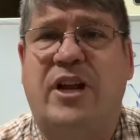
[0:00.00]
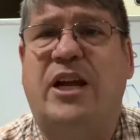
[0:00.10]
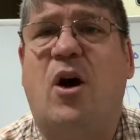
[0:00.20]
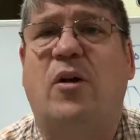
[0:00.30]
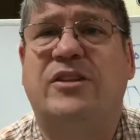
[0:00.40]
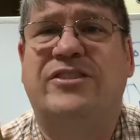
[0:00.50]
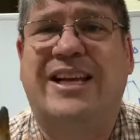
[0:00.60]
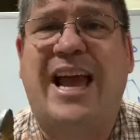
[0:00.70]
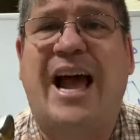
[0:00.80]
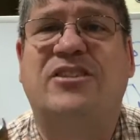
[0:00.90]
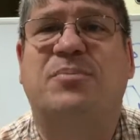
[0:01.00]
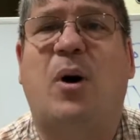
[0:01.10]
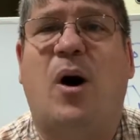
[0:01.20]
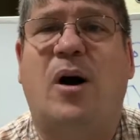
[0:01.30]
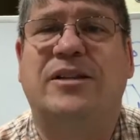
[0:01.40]
They call this a cat's
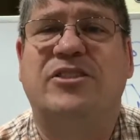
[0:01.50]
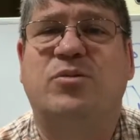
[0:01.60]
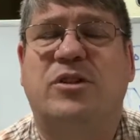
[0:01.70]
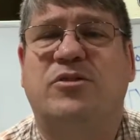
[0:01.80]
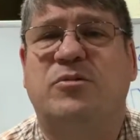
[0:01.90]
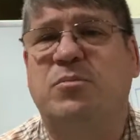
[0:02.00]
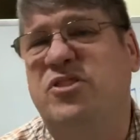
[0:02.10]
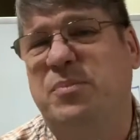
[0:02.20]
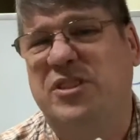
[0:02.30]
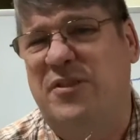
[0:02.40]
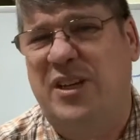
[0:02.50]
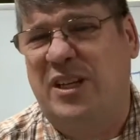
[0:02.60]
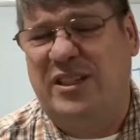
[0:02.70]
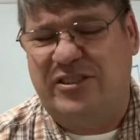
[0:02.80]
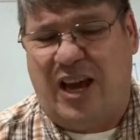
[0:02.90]
paw, and this one's
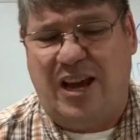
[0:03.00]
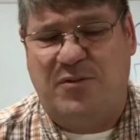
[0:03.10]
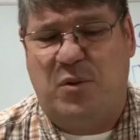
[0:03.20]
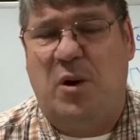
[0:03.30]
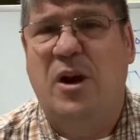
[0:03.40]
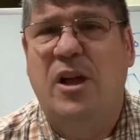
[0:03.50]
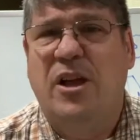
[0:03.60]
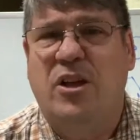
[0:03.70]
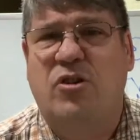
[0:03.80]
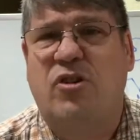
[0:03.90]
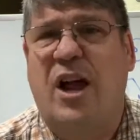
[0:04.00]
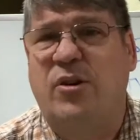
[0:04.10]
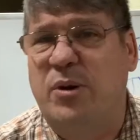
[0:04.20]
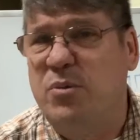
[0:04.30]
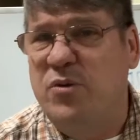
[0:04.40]
specifically designed for trying to
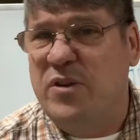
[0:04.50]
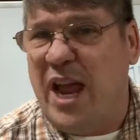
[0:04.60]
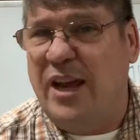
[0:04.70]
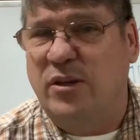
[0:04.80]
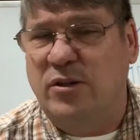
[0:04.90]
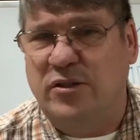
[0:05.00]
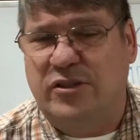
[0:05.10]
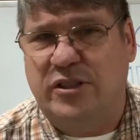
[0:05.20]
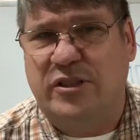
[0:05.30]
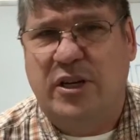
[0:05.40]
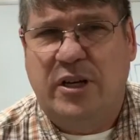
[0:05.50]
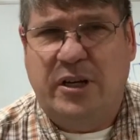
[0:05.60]
remove nails and